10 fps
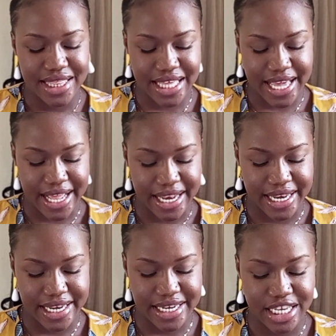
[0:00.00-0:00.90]

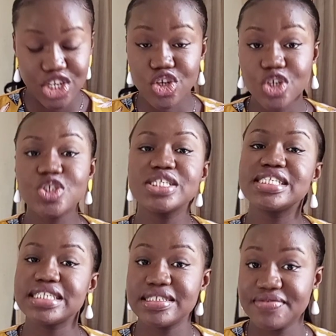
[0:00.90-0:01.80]
Then induction
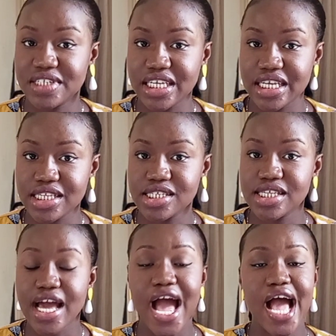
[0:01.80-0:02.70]
certificate
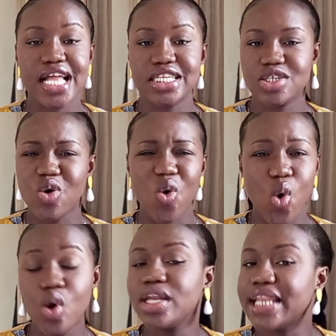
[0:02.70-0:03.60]
and
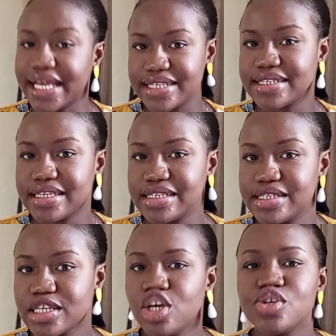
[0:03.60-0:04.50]
or
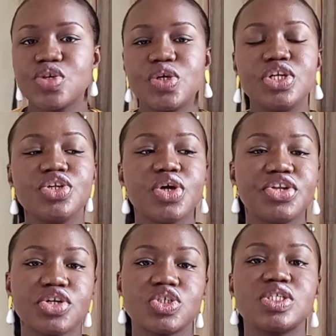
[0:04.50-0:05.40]
license. So you need your
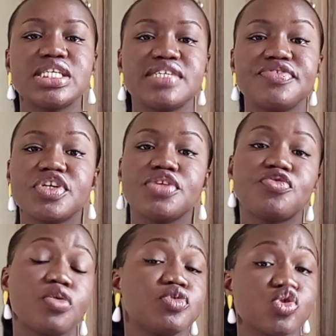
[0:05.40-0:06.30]
induction certificate
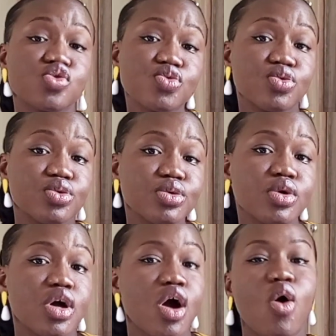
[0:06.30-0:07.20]
from your school
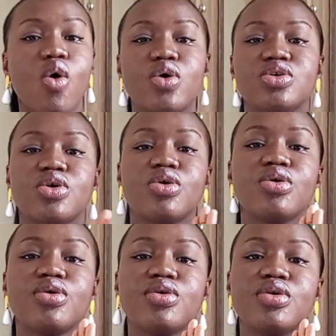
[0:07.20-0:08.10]
or
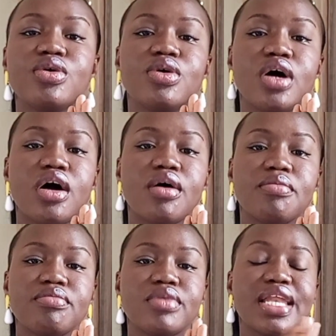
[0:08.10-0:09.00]
your
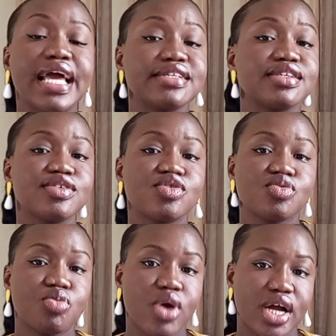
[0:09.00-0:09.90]
license to
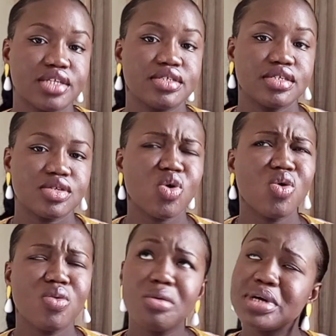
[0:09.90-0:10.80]
practice. Or
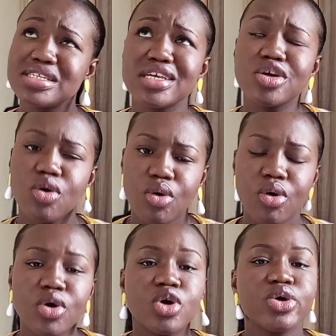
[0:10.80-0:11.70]
what am I saying? Or
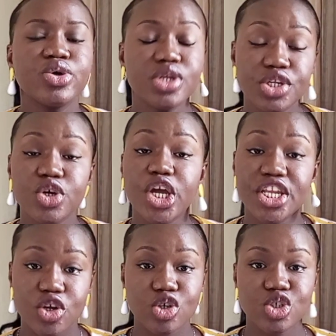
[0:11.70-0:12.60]
you need your
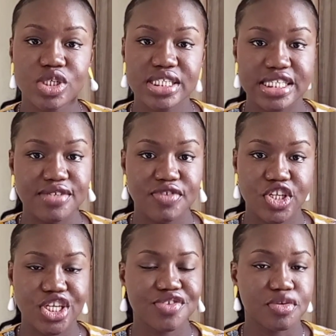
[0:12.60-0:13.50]
induction
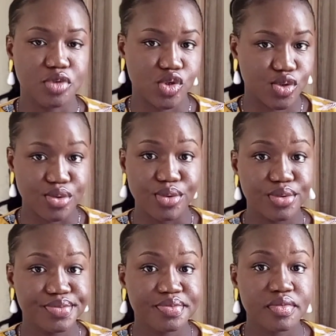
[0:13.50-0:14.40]
certificate from your school
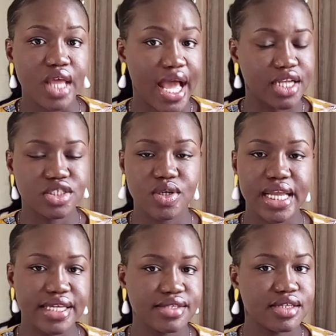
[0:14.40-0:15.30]
and your
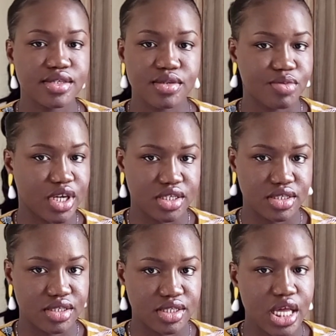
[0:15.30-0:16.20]
license to
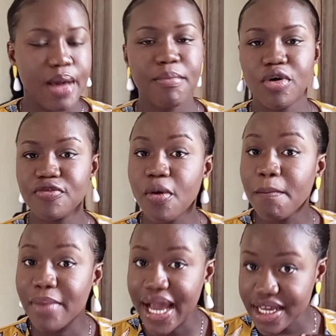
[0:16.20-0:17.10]
practice. But for
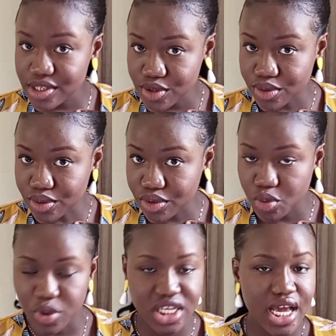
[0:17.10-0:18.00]
my school,
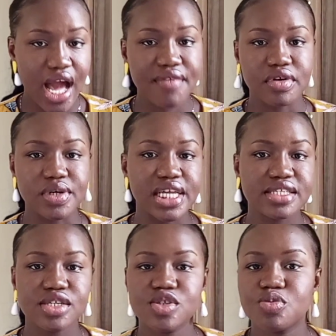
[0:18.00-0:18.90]
we didn't have our
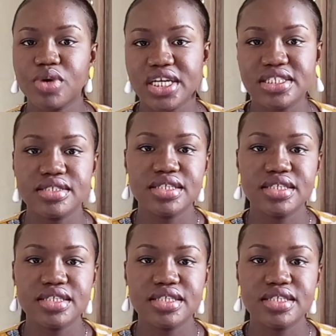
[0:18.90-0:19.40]
license to practice.